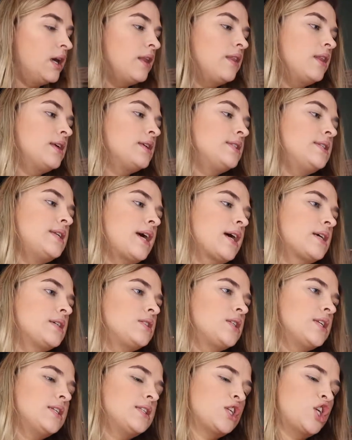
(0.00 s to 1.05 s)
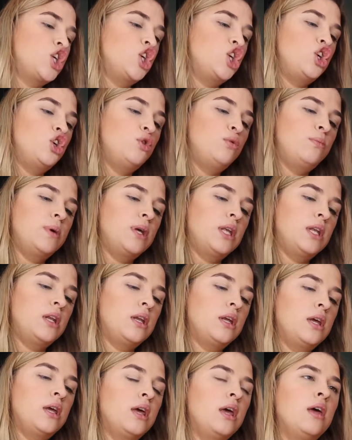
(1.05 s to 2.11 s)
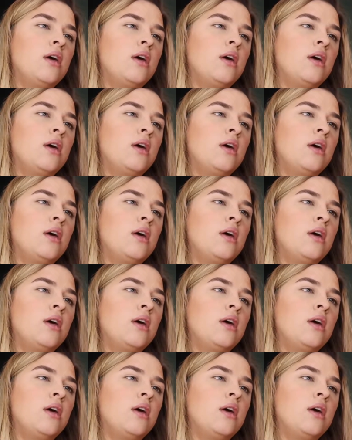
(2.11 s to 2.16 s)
This next is Human